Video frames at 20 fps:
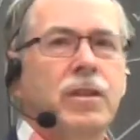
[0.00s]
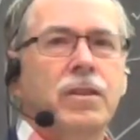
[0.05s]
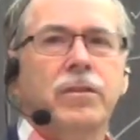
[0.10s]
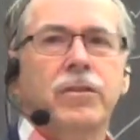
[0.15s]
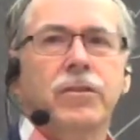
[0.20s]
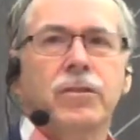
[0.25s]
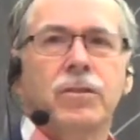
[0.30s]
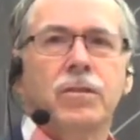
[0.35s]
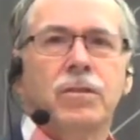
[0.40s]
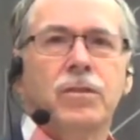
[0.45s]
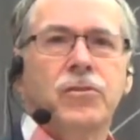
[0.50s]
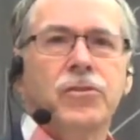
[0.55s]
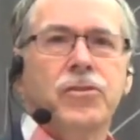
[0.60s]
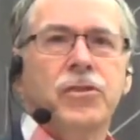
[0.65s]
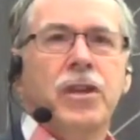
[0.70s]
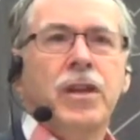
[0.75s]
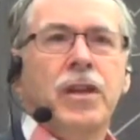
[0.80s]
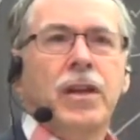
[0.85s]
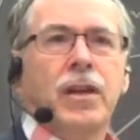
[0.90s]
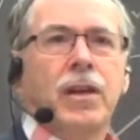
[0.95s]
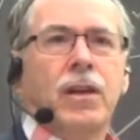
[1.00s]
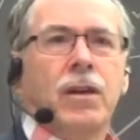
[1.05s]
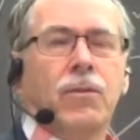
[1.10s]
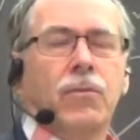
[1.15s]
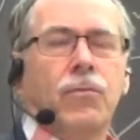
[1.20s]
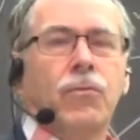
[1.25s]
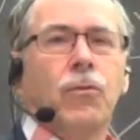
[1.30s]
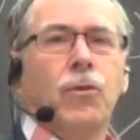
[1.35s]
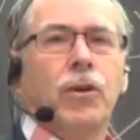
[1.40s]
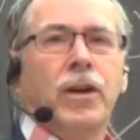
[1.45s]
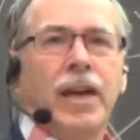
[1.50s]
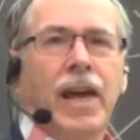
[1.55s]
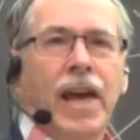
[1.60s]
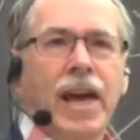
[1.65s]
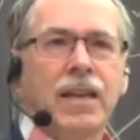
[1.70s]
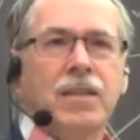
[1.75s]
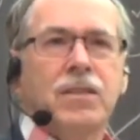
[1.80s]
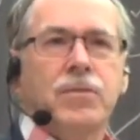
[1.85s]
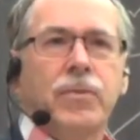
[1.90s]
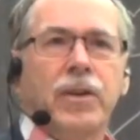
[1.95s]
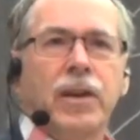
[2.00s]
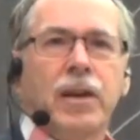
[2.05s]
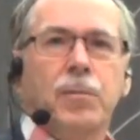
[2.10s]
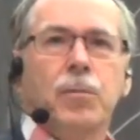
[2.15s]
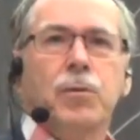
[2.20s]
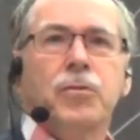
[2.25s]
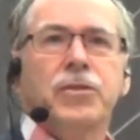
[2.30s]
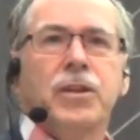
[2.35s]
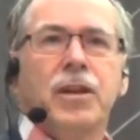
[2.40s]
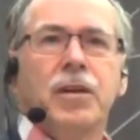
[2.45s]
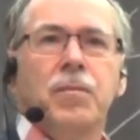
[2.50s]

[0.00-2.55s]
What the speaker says: integrals for x variables